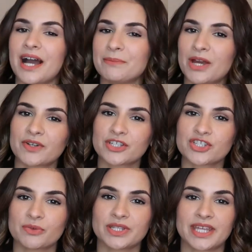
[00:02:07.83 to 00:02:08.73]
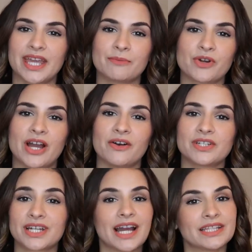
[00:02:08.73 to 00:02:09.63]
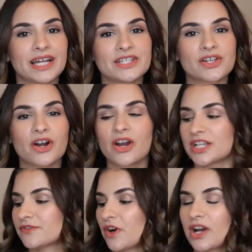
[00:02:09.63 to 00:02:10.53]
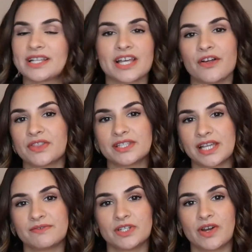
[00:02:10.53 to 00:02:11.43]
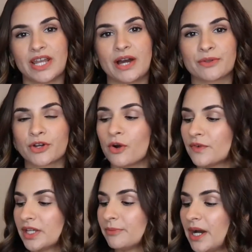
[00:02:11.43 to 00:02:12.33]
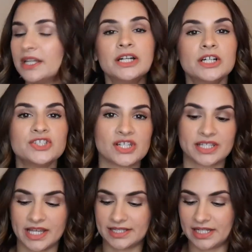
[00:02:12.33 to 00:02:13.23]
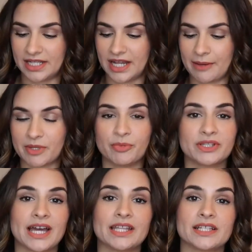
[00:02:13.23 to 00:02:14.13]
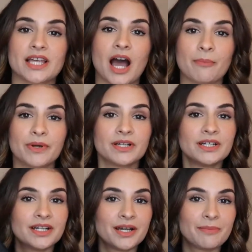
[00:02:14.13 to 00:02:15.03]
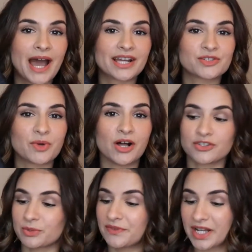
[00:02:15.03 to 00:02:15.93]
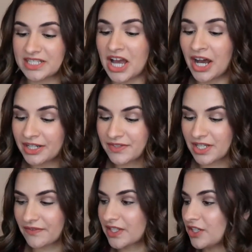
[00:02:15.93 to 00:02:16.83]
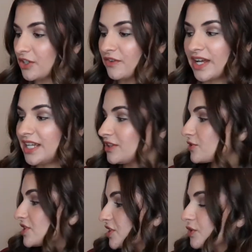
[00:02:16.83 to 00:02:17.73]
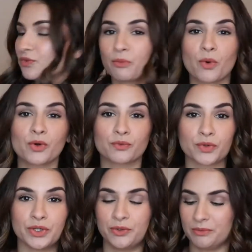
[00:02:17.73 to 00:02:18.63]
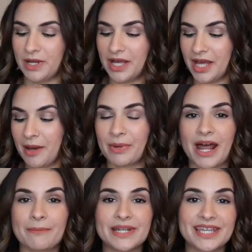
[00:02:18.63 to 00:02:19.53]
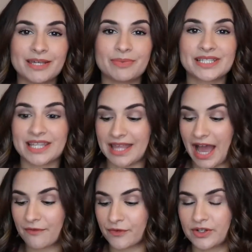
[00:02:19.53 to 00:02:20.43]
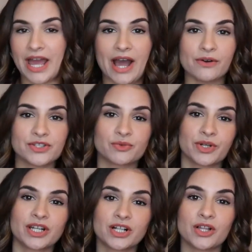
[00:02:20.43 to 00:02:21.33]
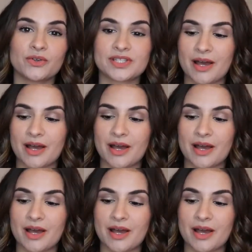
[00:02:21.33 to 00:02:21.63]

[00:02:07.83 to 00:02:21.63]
I'm not really sure what the campground guidelines are as far as health and safety right now with COVID, but just in case I need it, I'm gonna put that in the top pack as well. So we've got a ton of stuff in here already and there's still more room, but I'm gonna keep it to that for now. So we're gonna close